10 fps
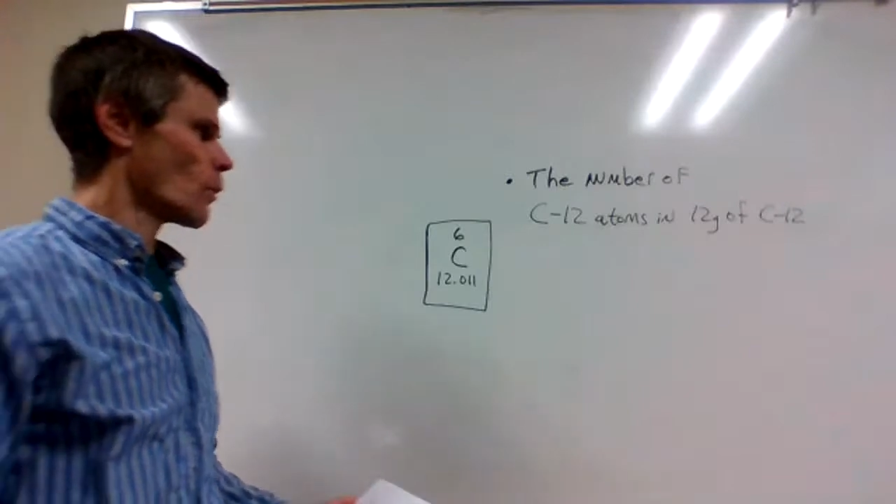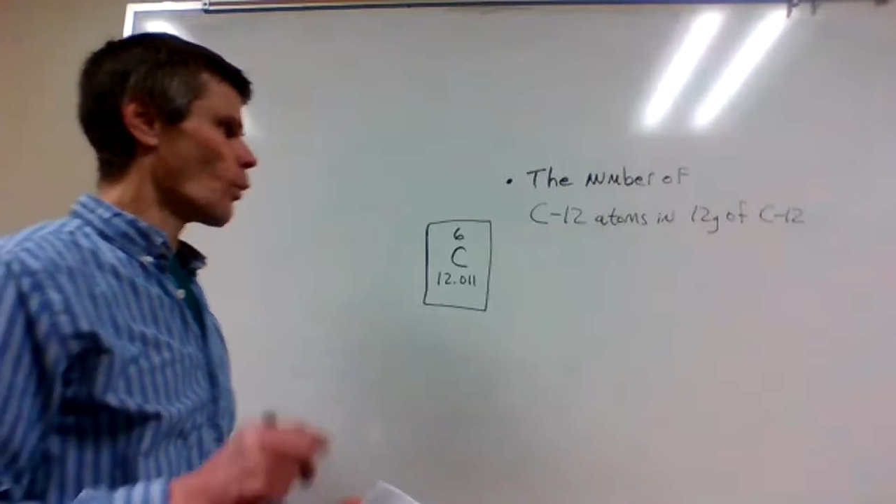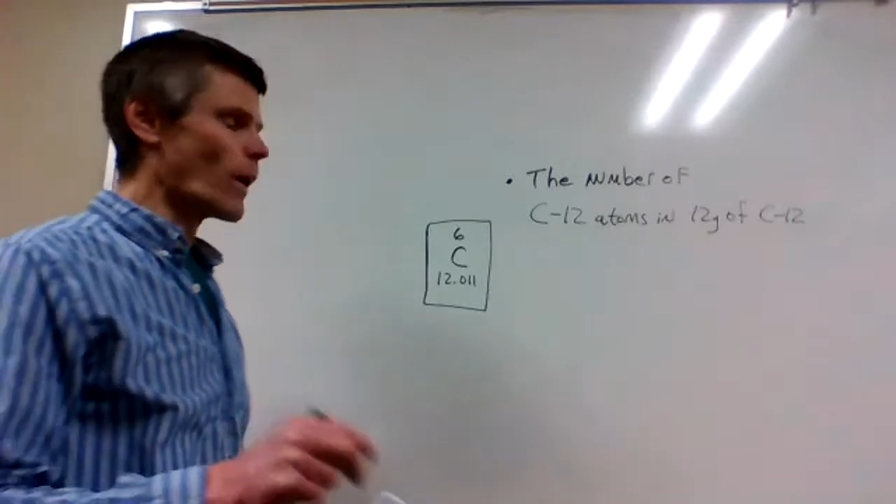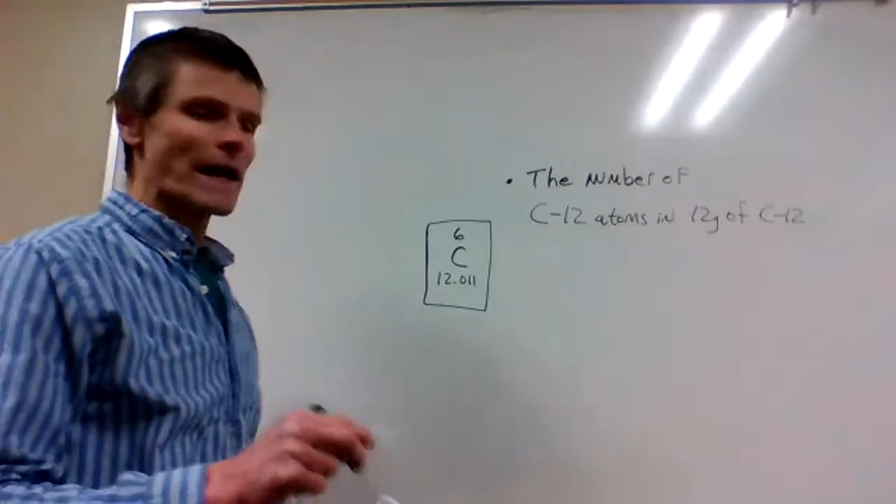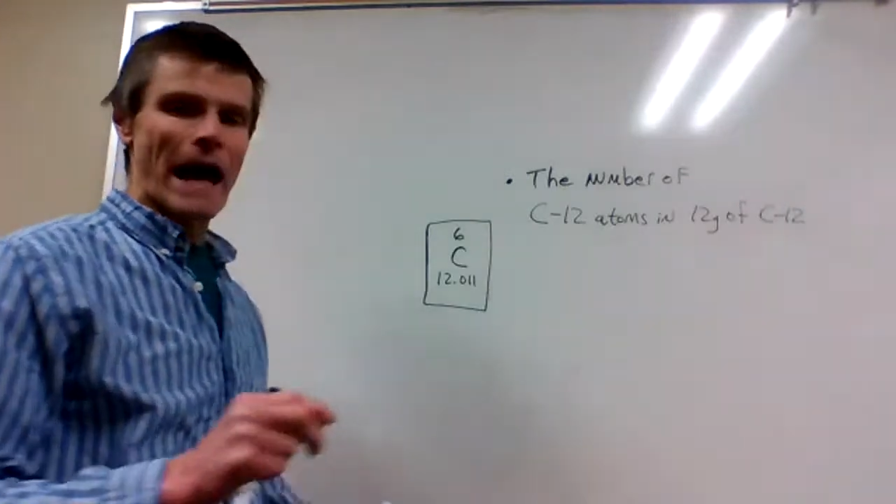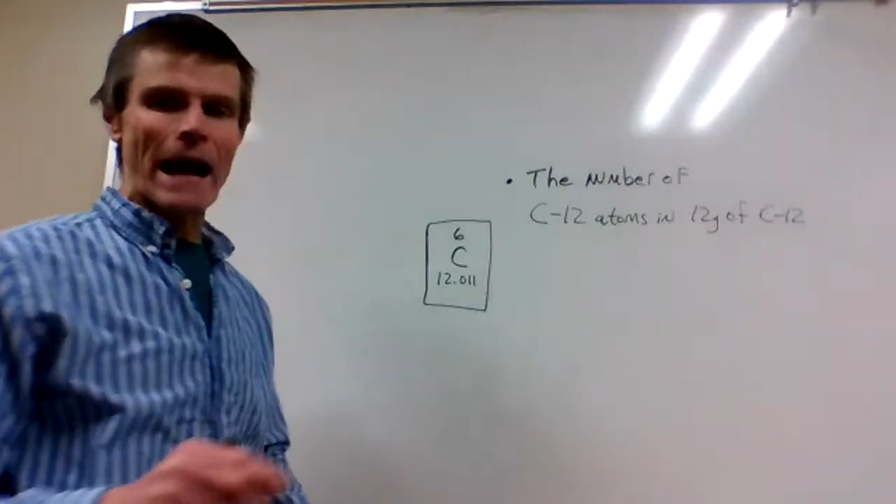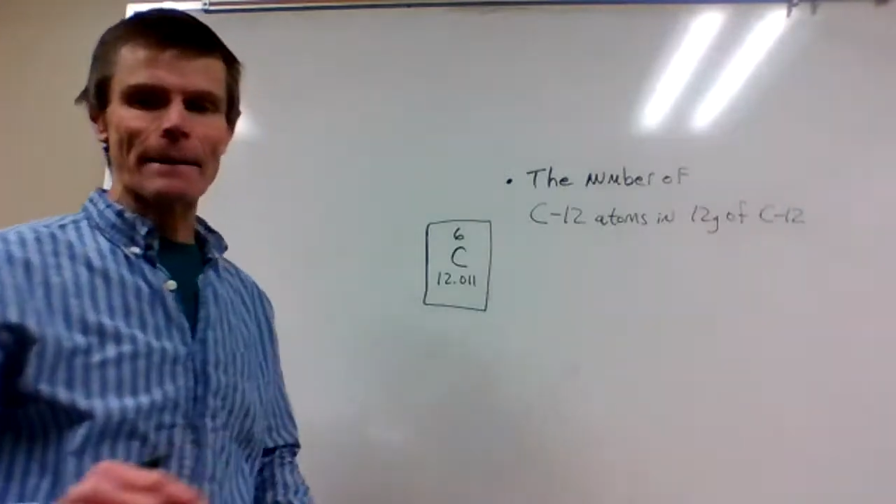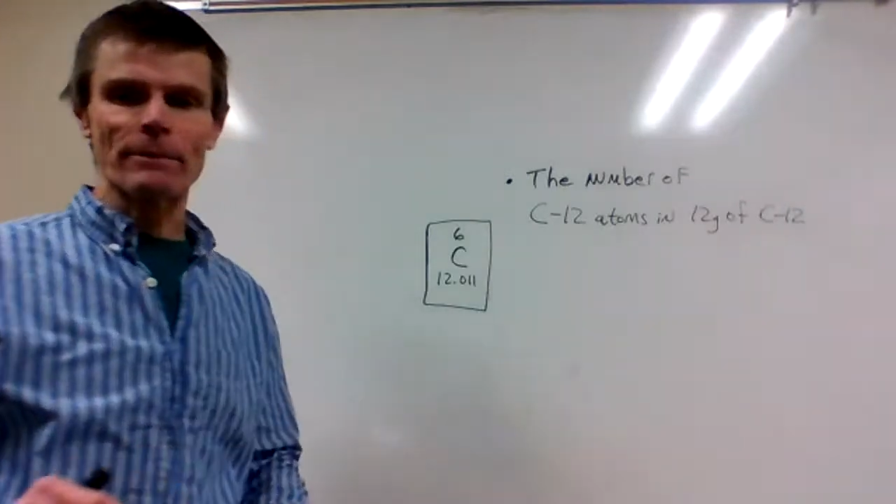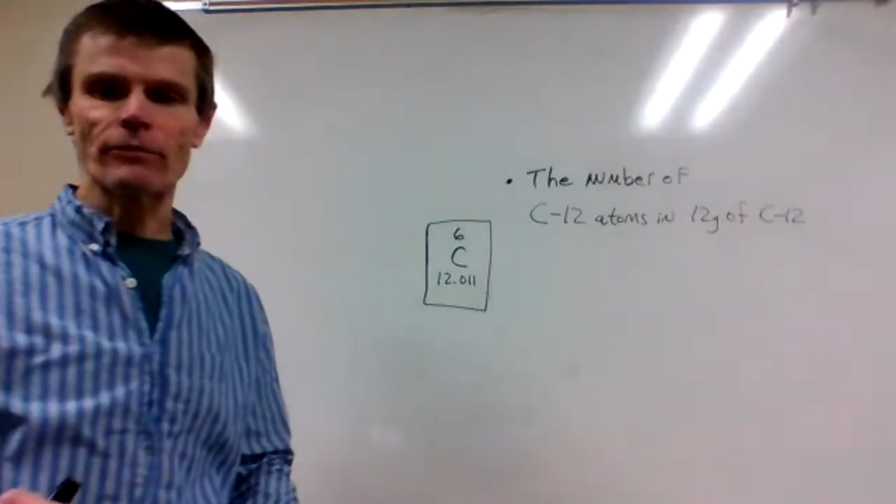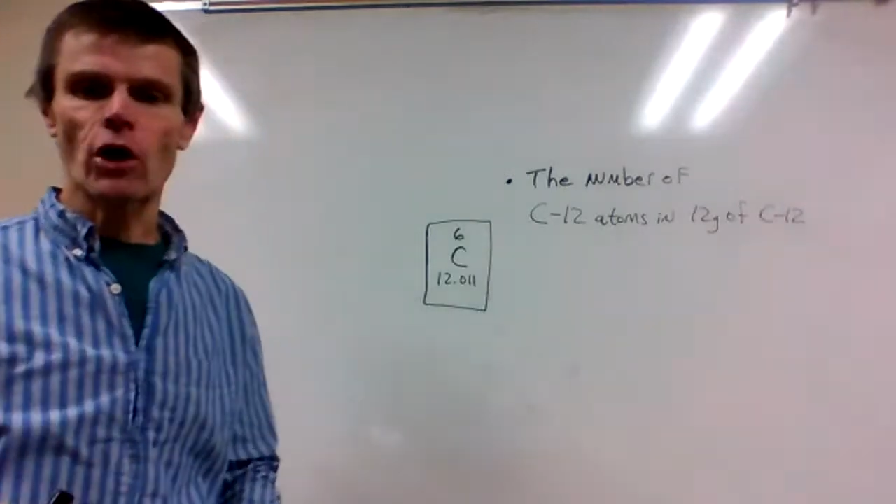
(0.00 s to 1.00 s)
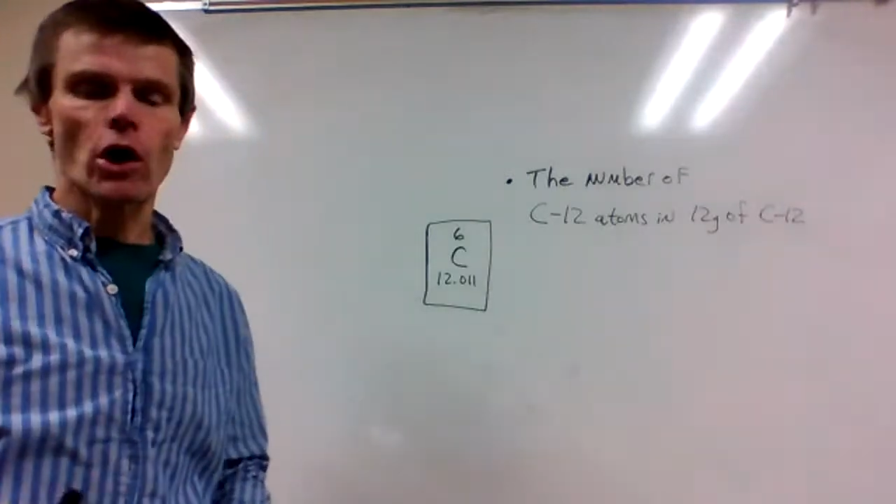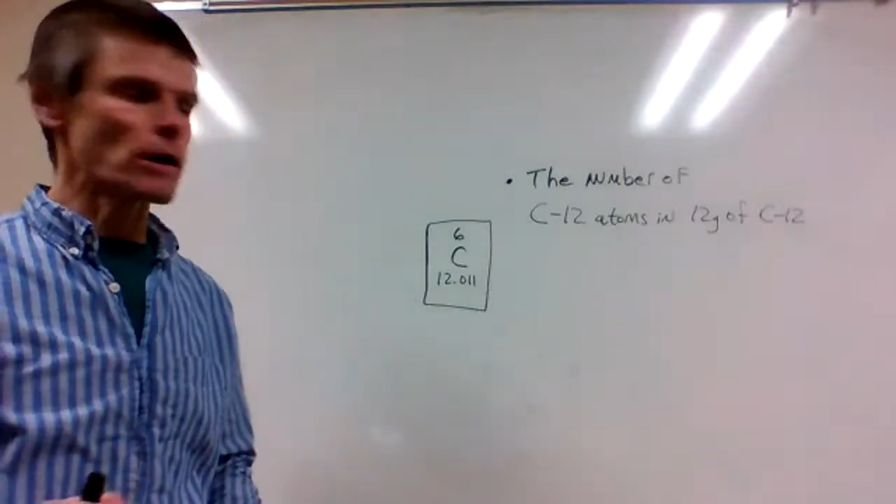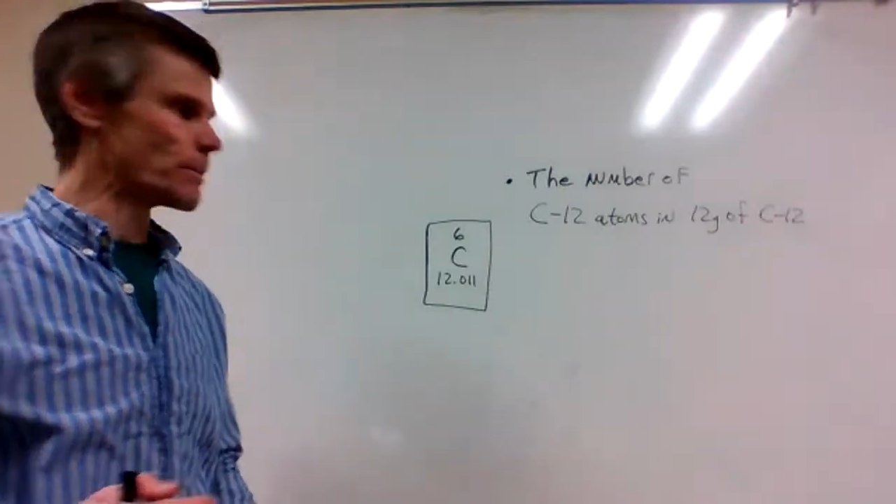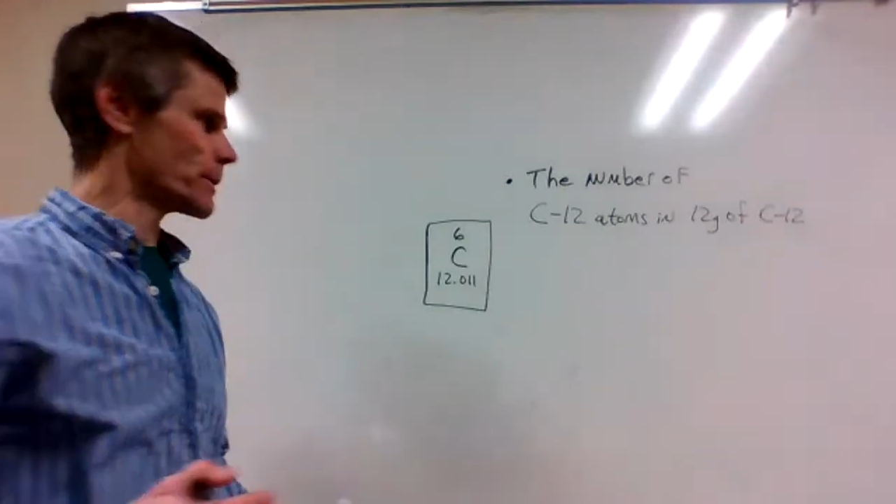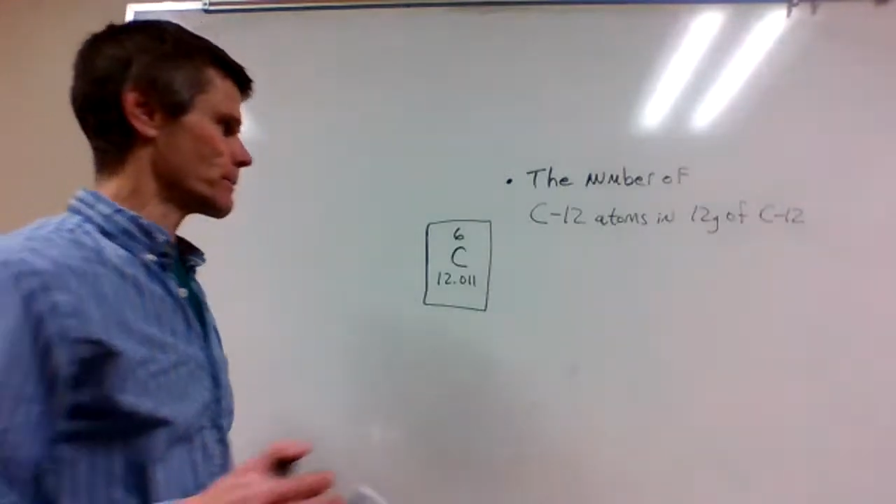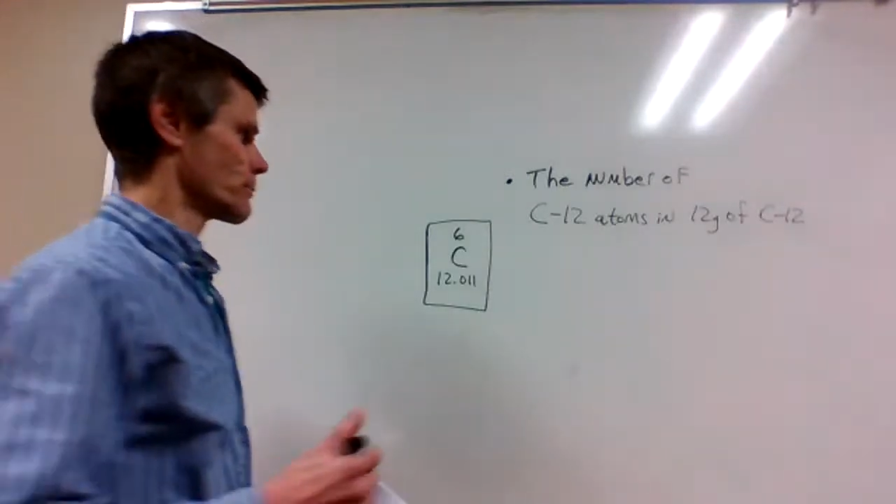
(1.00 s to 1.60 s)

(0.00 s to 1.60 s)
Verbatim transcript: One atom of carbon.